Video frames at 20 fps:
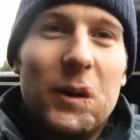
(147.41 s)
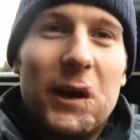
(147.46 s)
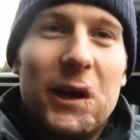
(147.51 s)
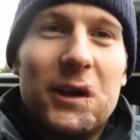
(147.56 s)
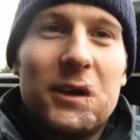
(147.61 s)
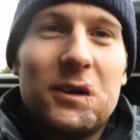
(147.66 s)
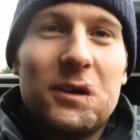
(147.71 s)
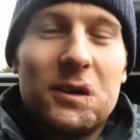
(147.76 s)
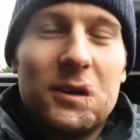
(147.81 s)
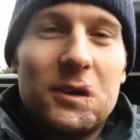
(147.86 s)

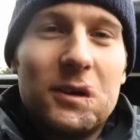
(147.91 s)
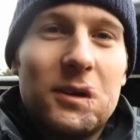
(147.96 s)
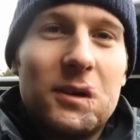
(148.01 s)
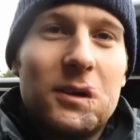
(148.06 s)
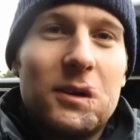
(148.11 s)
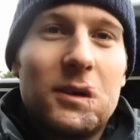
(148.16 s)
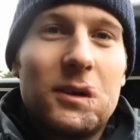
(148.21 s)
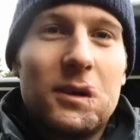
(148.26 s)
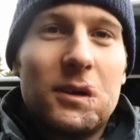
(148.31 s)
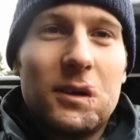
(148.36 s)
when?
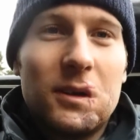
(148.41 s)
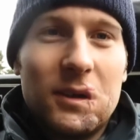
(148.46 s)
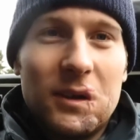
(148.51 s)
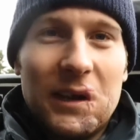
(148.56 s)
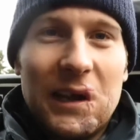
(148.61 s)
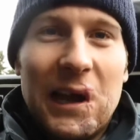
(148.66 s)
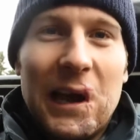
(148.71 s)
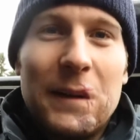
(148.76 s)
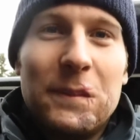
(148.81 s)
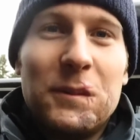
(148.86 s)
When?
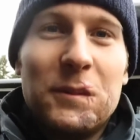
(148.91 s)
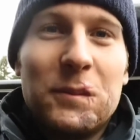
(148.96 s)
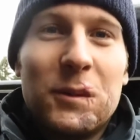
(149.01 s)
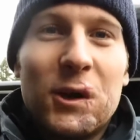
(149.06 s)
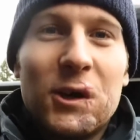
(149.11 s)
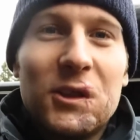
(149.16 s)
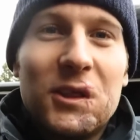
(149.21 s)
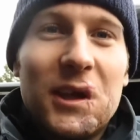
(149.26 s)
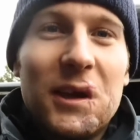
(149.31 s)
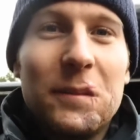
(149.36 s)
Happy
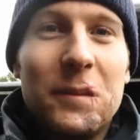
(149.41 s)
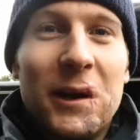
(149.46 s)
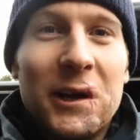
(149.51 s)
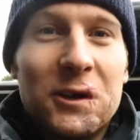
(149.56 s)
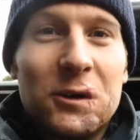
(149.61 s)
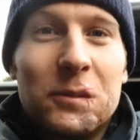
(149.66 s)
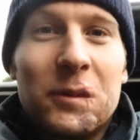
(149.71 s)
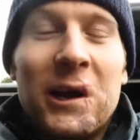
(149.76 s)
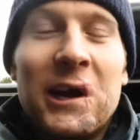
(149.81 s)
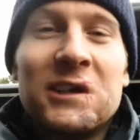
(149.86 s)
birthday,
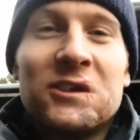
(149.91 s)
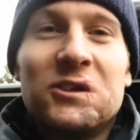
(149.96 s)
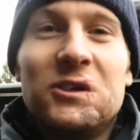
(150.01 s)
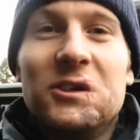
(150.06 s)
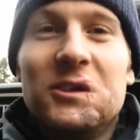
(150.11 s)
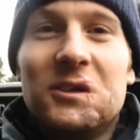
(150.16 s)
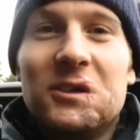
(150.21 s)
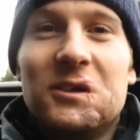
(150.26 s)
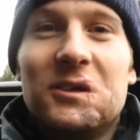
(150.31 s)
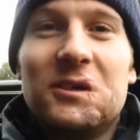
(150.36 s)
Michael Brazel.